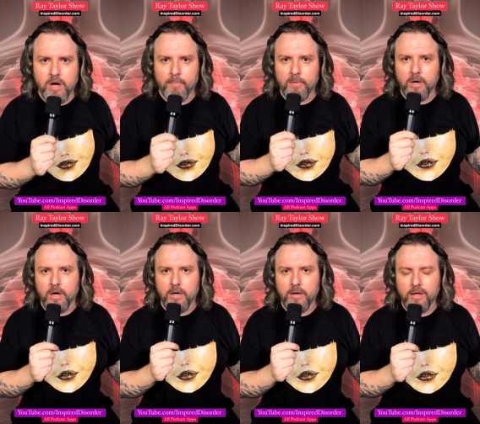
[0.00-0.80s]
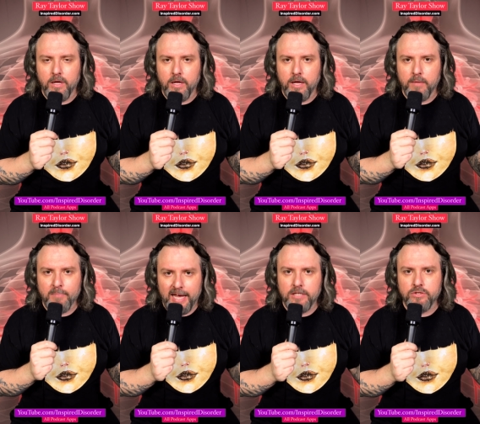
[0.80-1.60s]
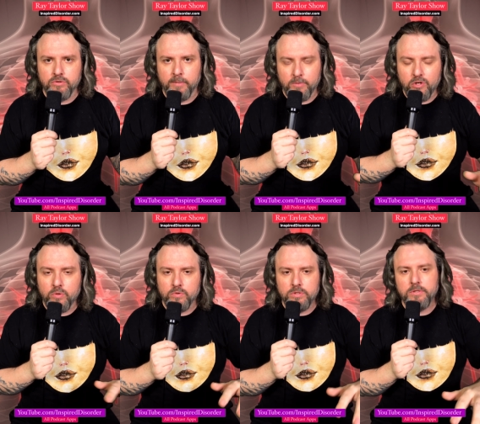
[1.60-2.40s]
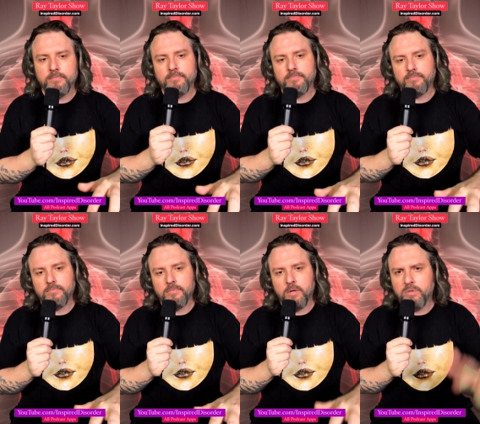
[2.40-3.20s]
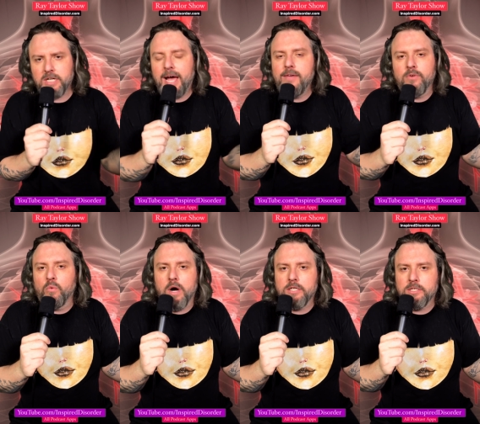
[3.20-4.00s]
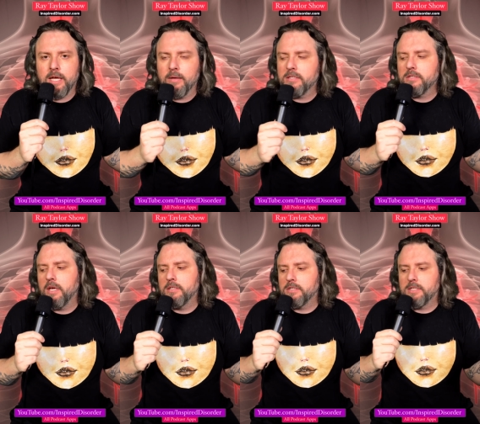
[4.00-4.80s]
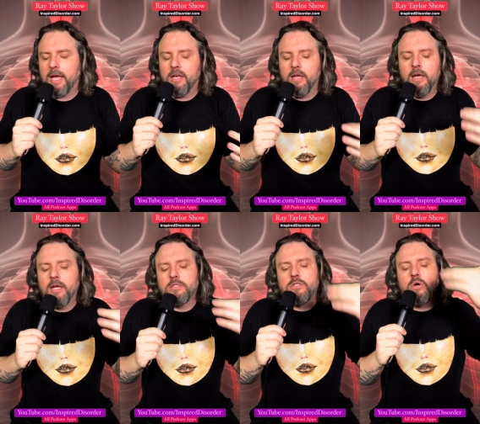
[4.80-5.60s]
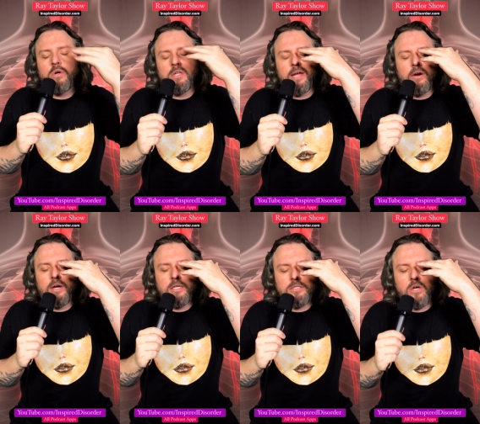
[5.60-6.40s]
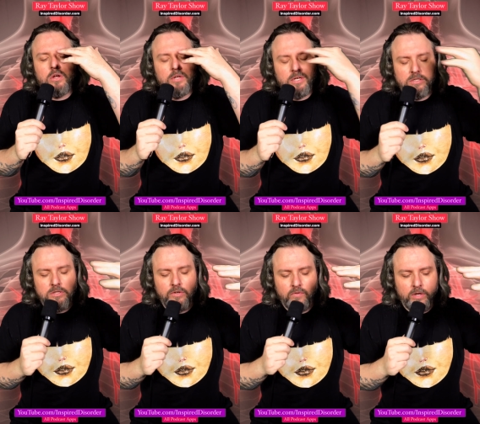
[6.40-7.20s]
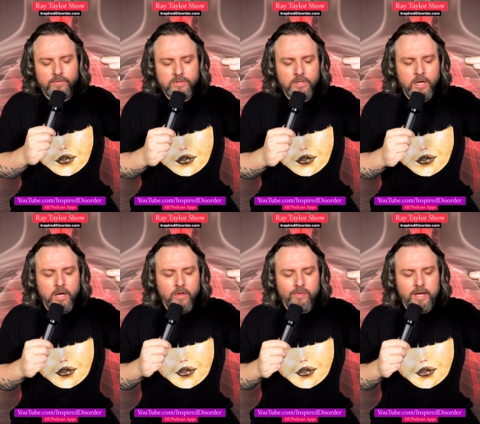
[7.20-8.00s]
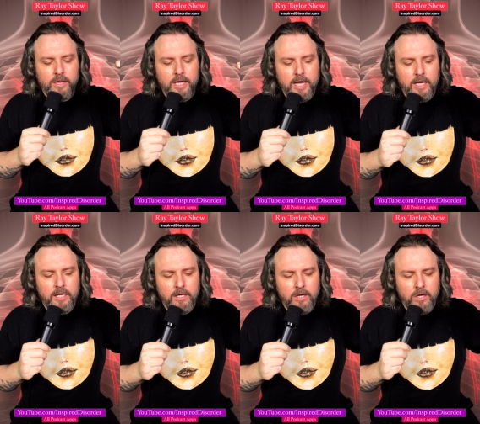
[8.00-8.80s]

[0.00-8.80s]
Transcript: up on mainstream news, which I haven't watched. It's insane. It's so hilarious, all the conservatives that like